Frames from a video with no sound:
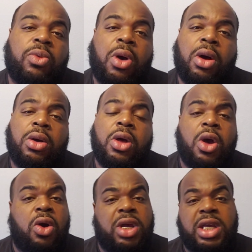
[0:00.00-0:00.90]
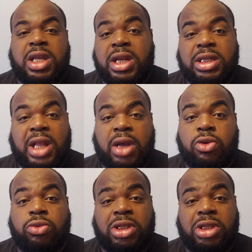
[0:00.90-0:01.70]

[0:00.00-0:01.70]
the wall on any of these locker rooms,